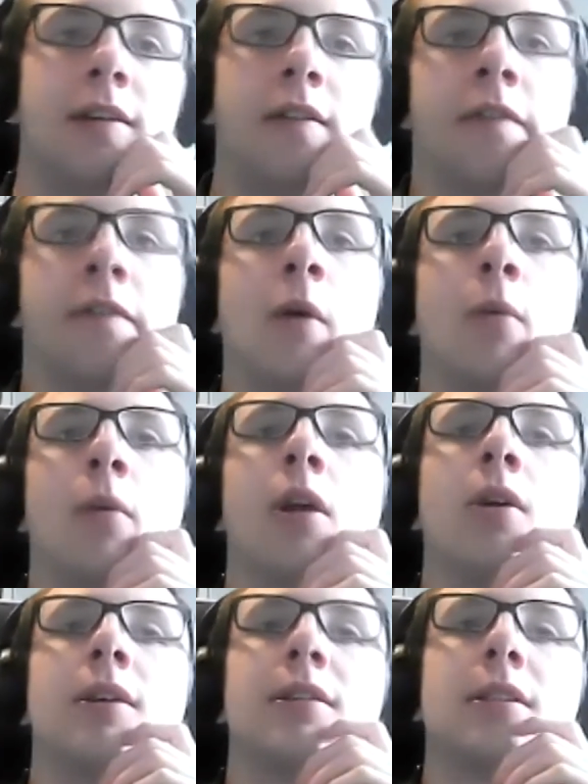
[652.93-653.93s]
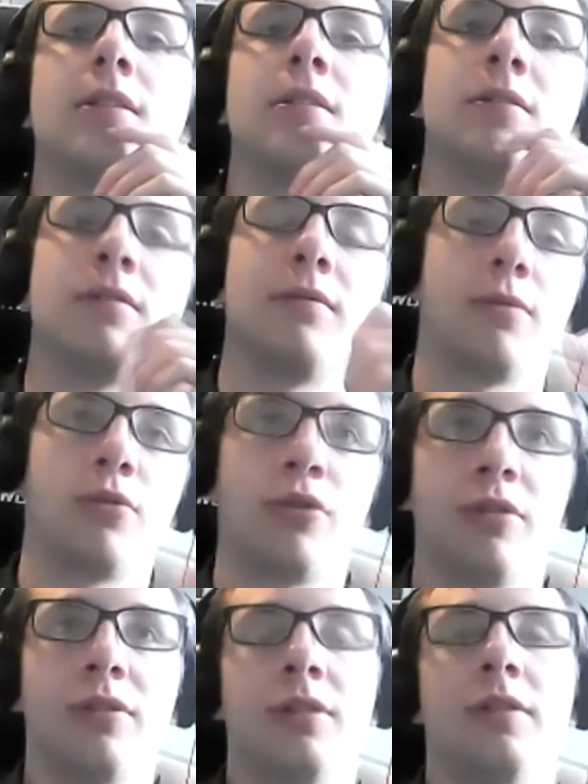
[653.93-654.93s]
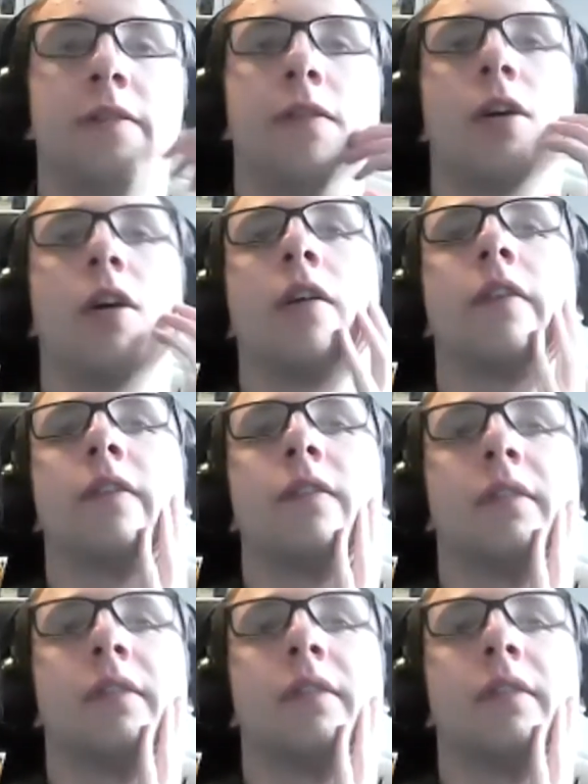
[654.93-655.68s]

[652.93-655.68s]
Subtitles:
If no one likes it, just fuck off.